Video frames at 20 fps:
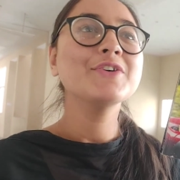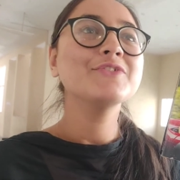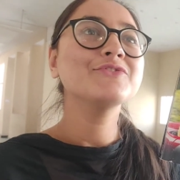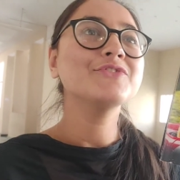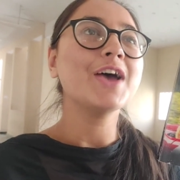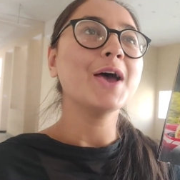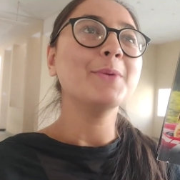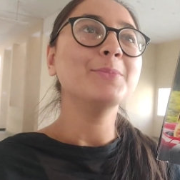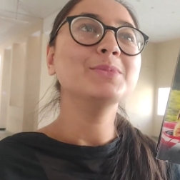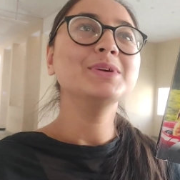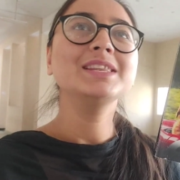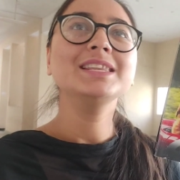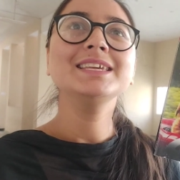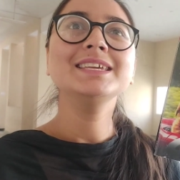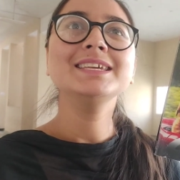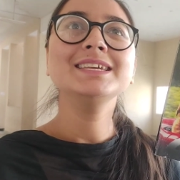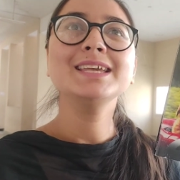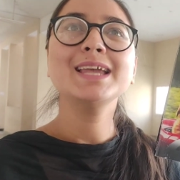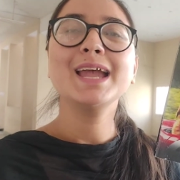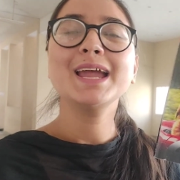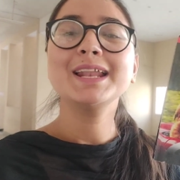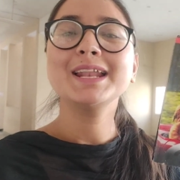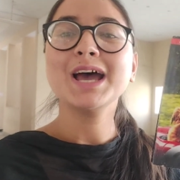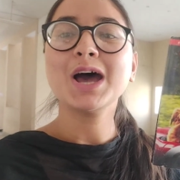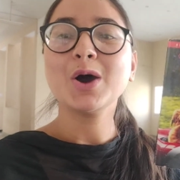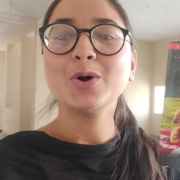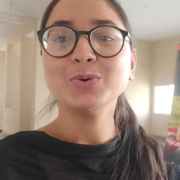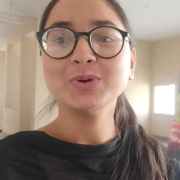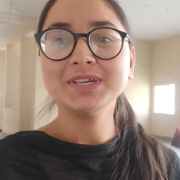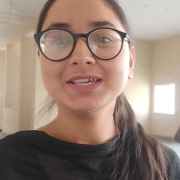family and
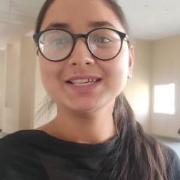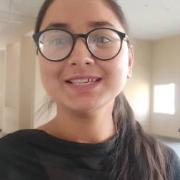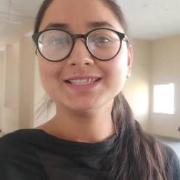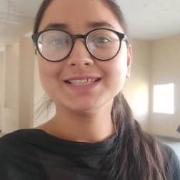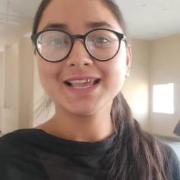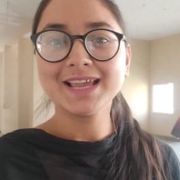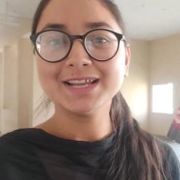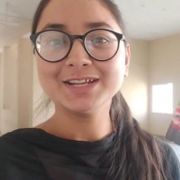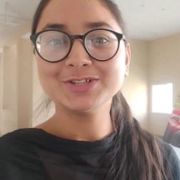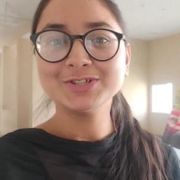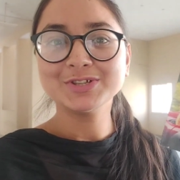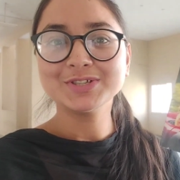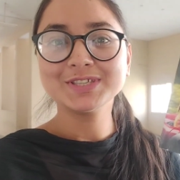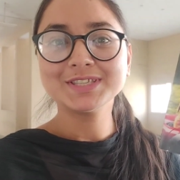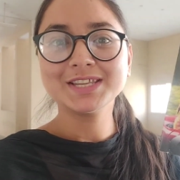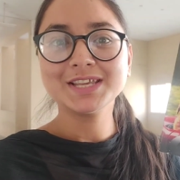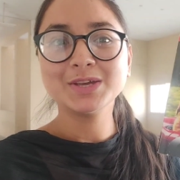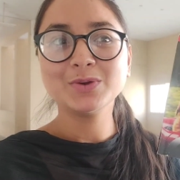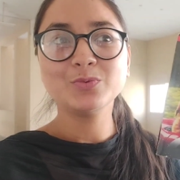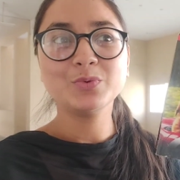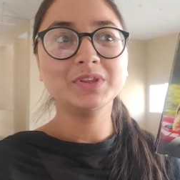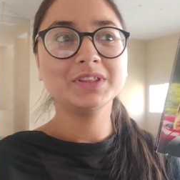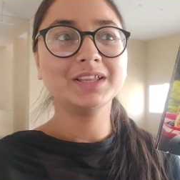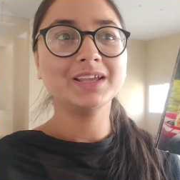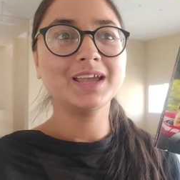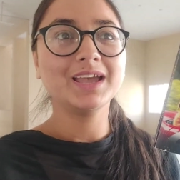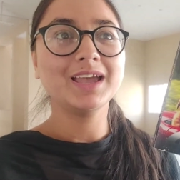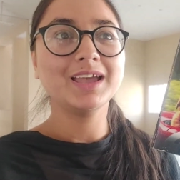how he's adjusting with